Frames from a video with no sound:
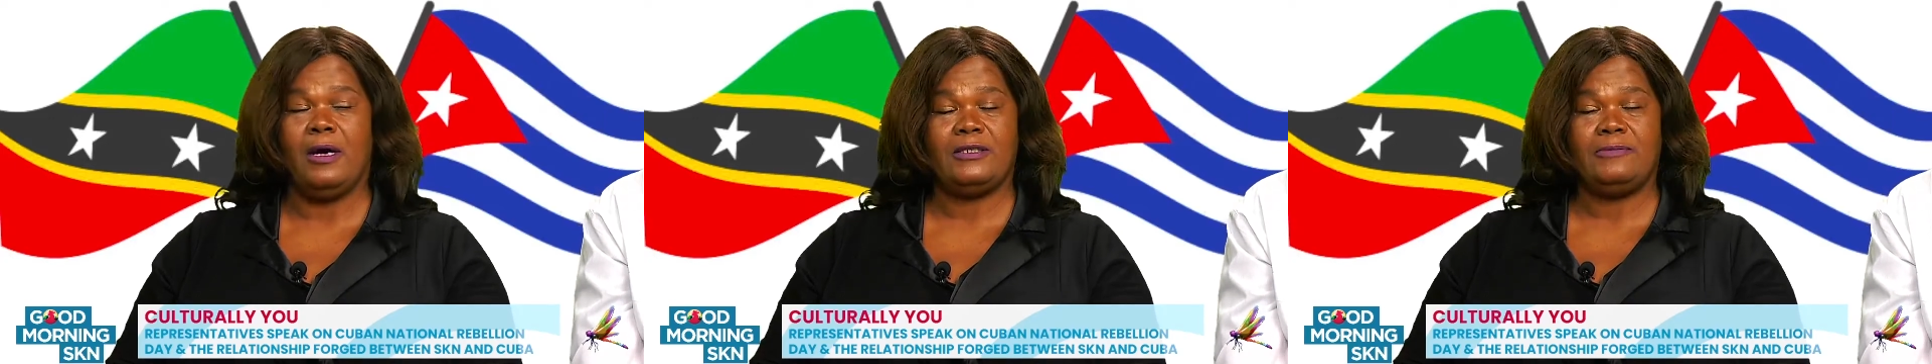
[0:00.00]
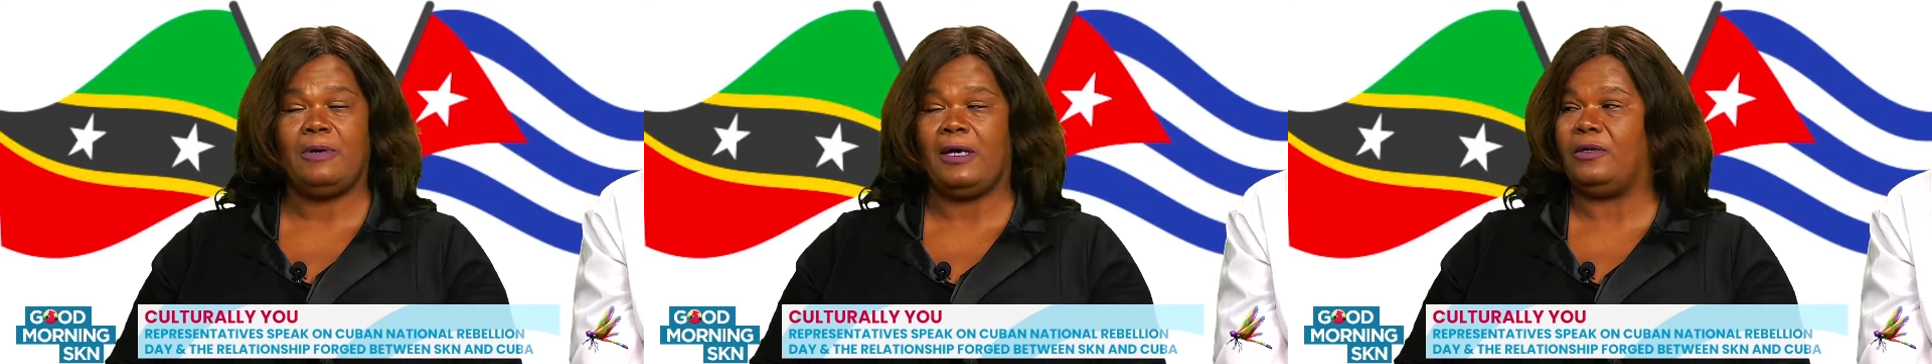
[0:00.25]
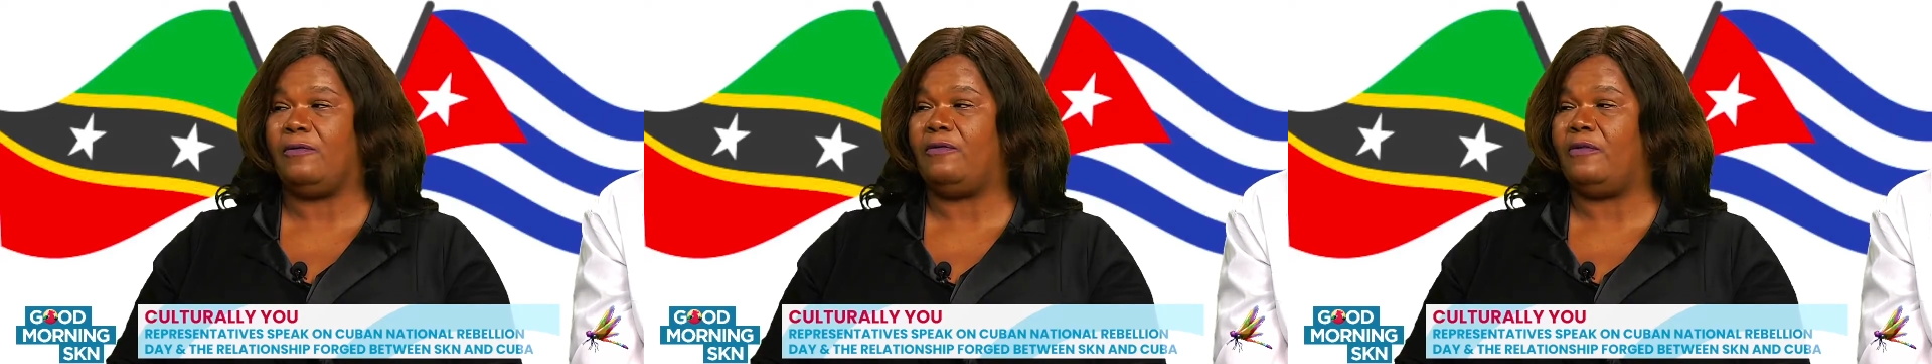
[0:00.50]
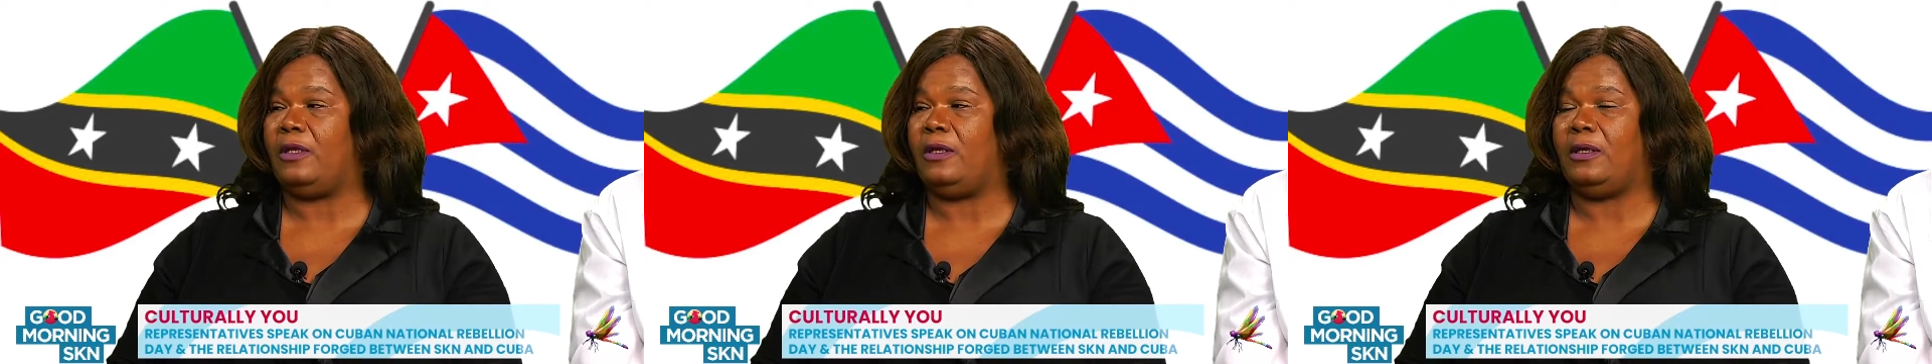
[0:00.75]
as part
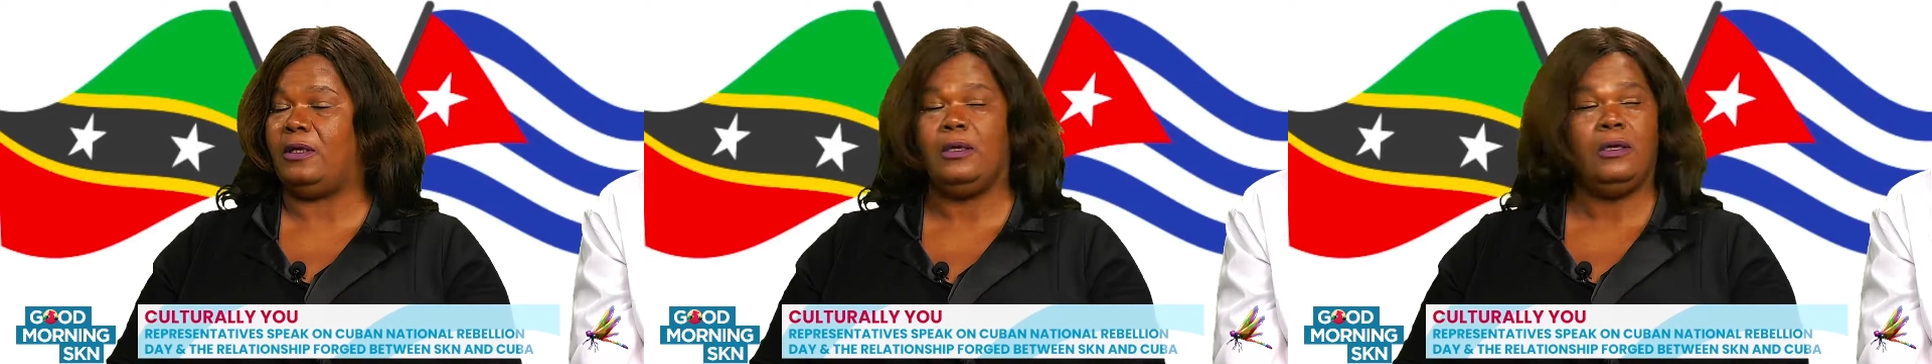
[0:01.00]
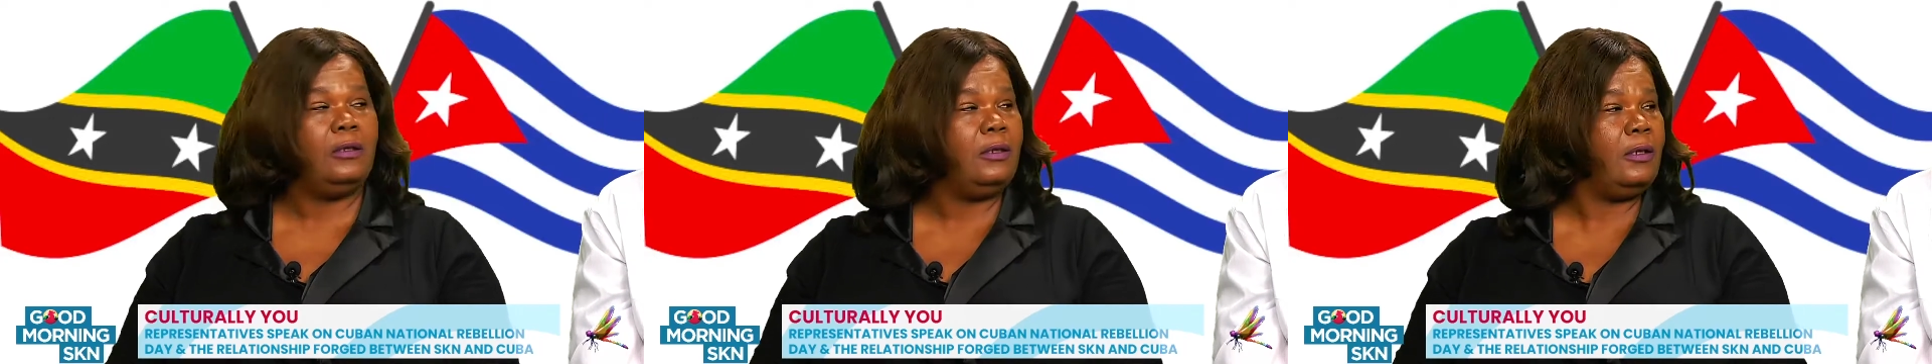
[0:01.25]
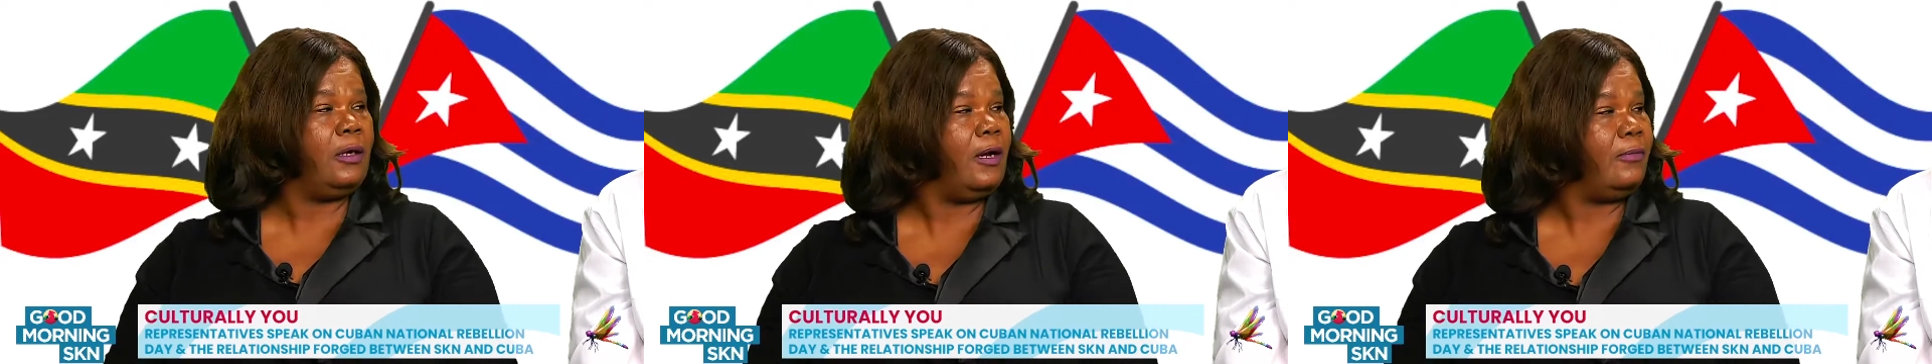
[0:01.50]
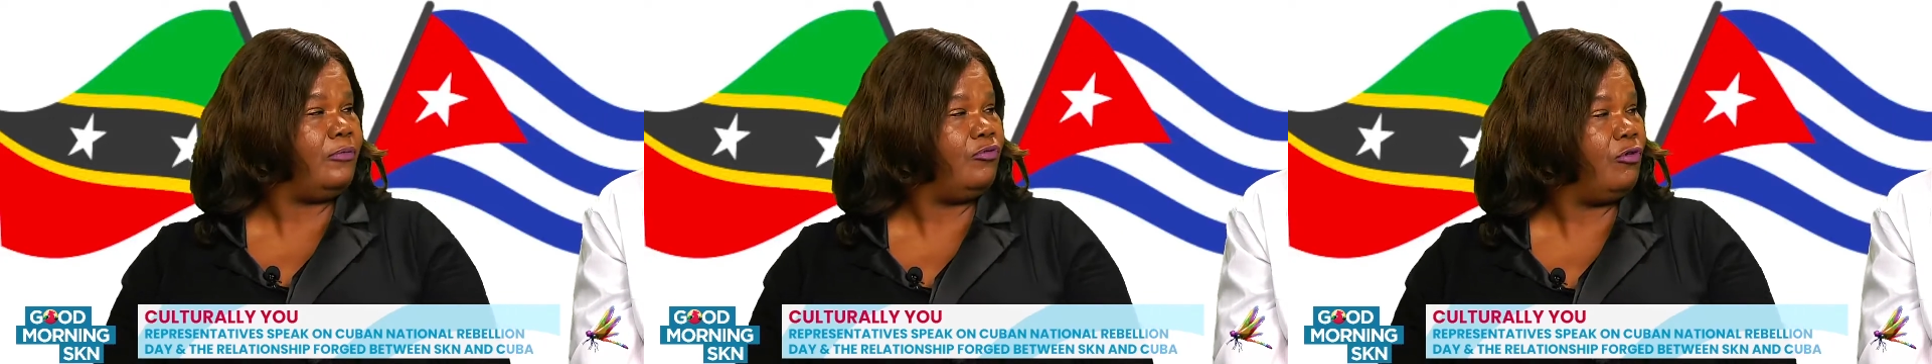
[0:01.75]
of the
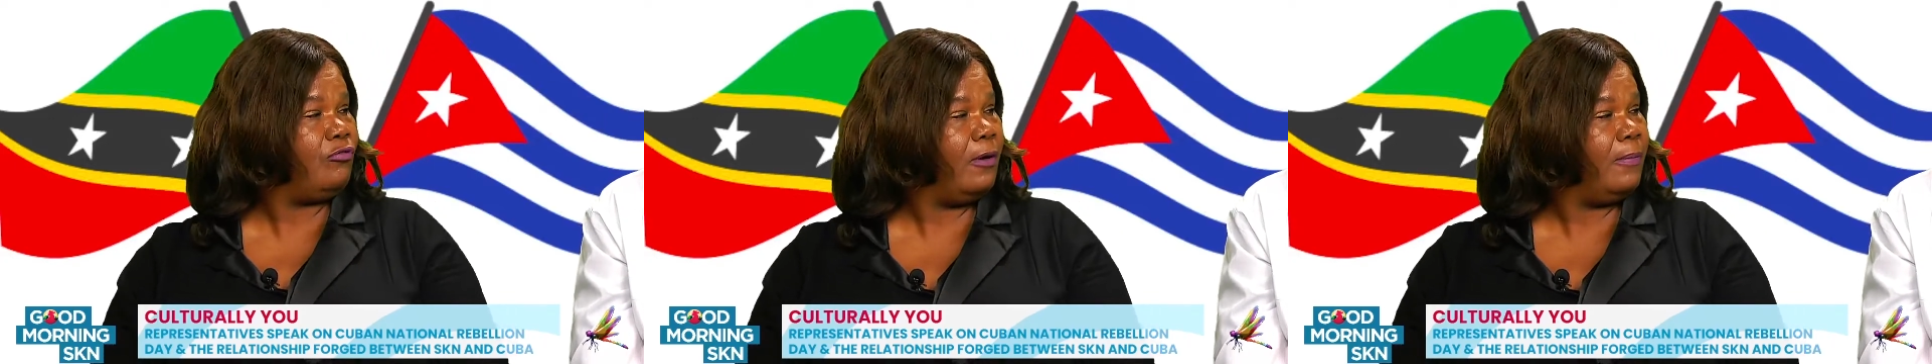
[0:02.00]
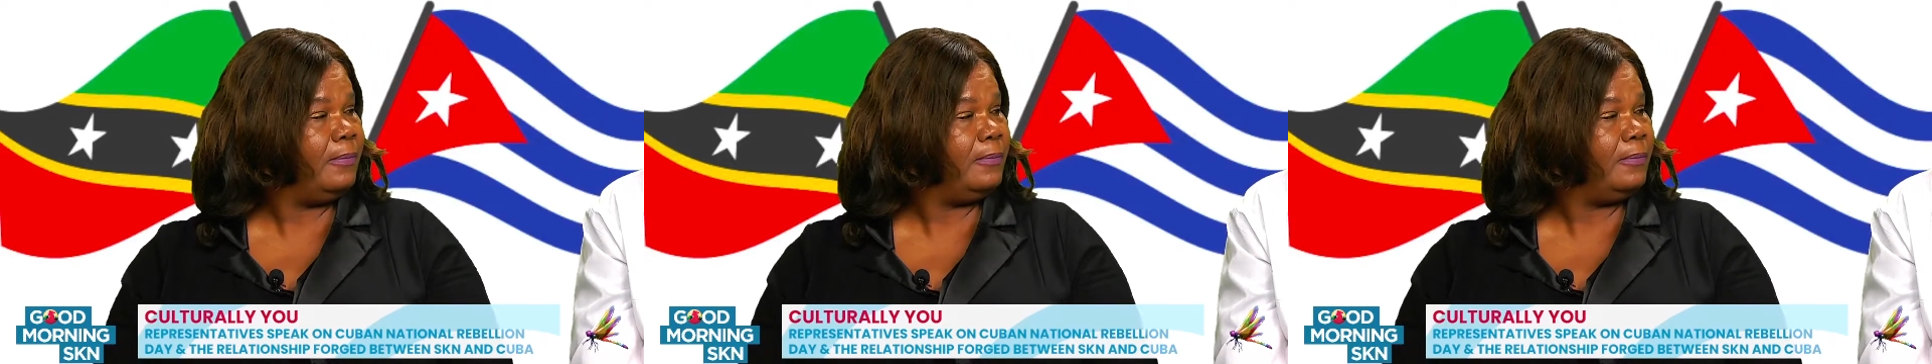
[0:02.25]
I program.